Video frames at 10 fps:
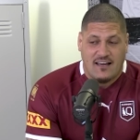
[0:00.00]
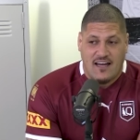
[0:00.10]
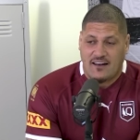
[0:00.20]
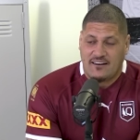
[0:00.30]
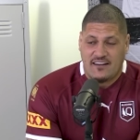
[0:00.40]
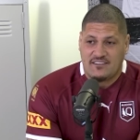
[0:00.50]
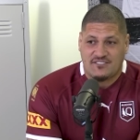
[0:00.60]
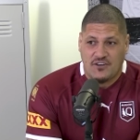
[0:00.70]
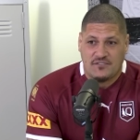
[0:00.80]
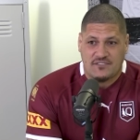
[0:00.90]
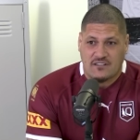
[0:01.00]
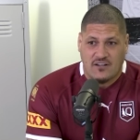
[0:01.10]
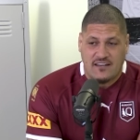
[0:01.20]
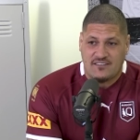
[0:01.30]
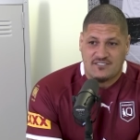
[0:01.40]
And he deserves it. Like,
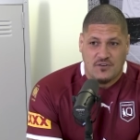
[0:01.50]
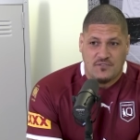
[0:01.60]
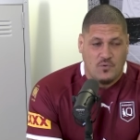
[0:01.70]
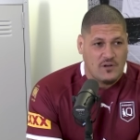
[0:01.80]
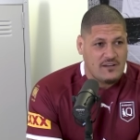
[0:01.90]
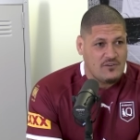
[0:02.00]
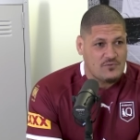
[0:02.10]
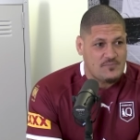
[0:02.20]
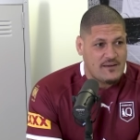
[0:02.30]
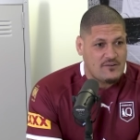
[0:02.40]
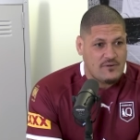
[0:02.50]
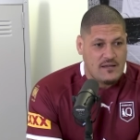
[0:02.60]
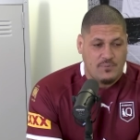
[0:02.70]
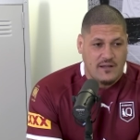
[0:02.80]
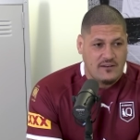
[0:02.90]
he deserved the Wally Lewis medal. He
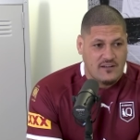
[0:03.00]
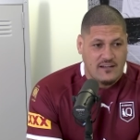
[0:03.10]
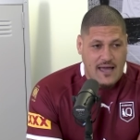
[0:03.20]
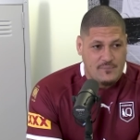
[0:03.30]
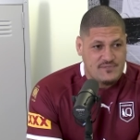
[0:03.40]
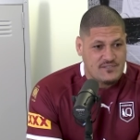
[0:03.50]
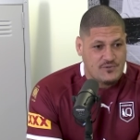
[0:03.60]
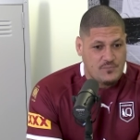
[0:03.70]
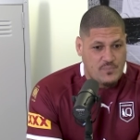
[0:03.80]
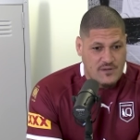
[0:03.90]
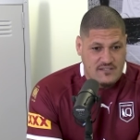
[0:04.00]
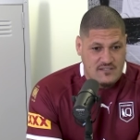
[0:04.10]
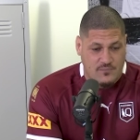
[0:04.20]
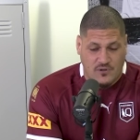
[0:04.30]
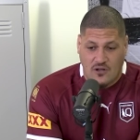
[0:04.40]
played like an absolute beast.
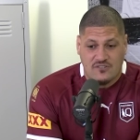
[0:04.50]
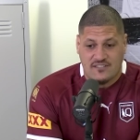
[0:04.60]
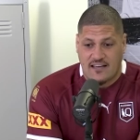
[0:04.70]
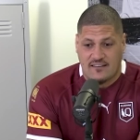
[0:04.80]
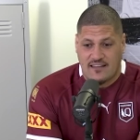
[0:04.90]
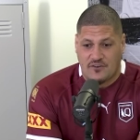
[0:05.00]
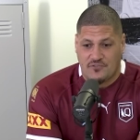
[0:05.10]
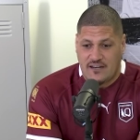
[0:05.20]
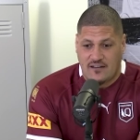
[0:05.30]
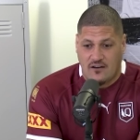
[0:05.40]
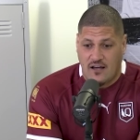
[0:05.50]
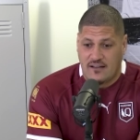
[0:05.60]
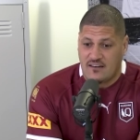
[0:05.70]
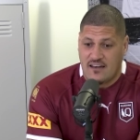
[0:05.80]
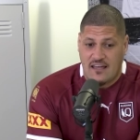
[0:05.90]
He belongs out in that arena. I
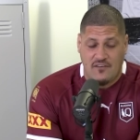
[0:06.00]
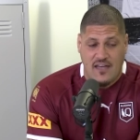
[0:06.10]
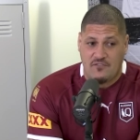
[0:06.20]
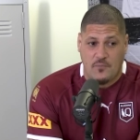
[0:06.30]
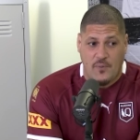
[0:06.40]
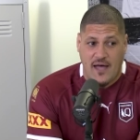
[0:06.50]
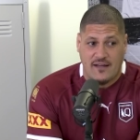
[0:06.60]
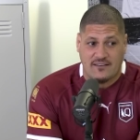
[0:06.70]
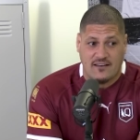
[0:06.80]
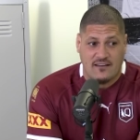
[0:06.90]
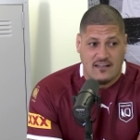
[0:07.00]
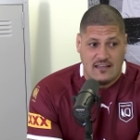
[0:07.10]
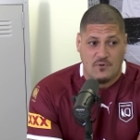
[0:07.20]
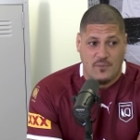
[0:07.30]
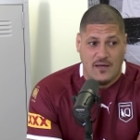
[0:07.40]
never, ever bagged
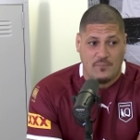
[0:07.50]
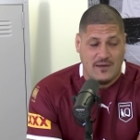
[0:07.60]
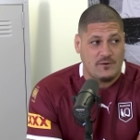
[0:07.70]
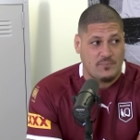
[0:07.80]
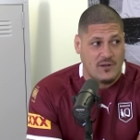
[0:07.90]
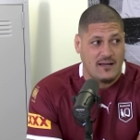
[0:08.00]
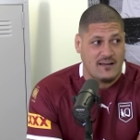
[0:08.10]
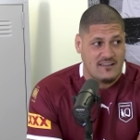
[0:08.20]
him about being a player.